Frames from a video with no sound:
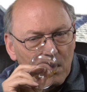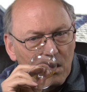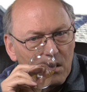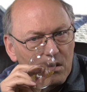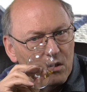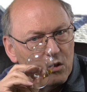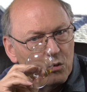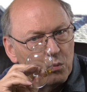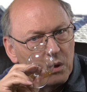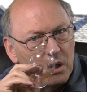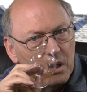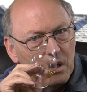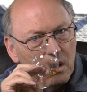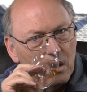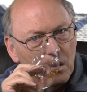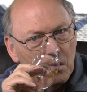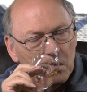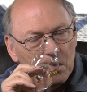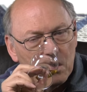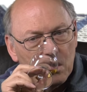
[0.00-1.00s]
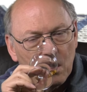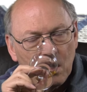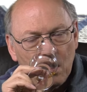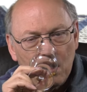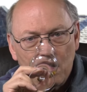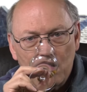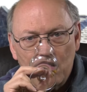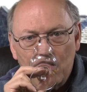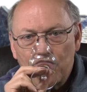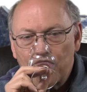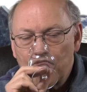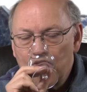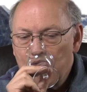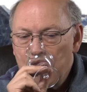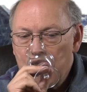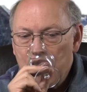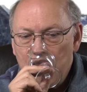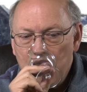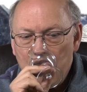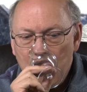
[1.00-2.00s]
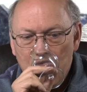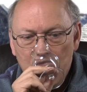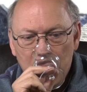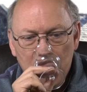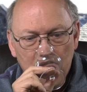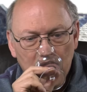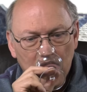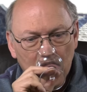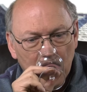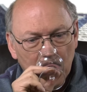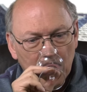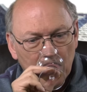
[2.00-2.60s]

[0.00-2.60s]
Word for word: A sweet note, a fruity note,